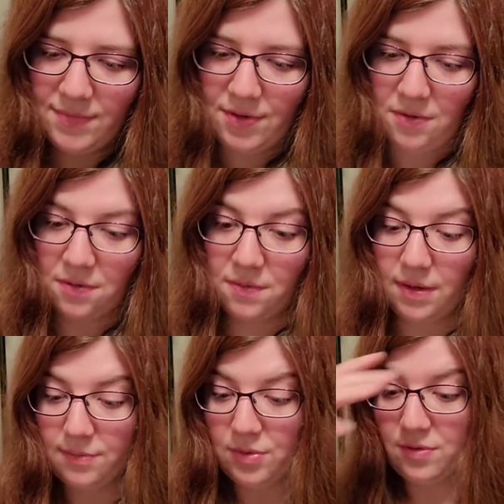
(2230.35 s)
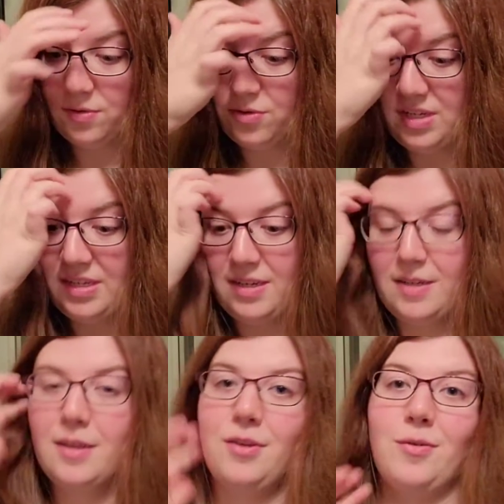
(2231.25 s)
So number
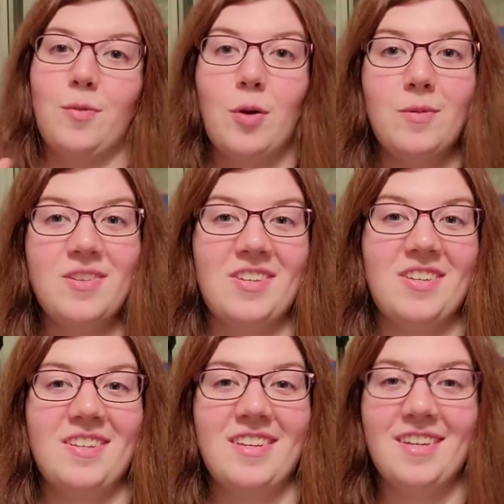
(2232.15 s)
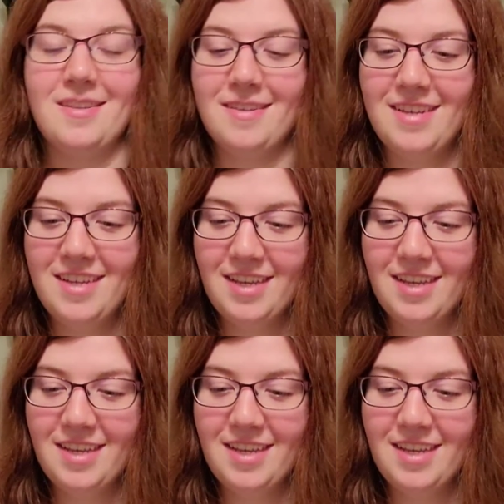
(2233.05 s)
13. We're almost done, guys.